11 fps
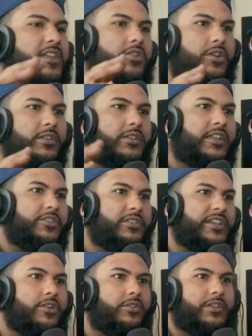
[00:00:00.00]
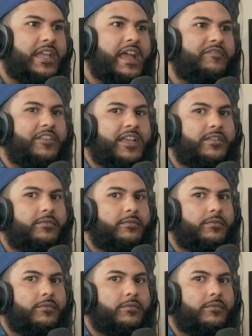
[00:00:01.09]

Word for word: Yeah, you could literally only have like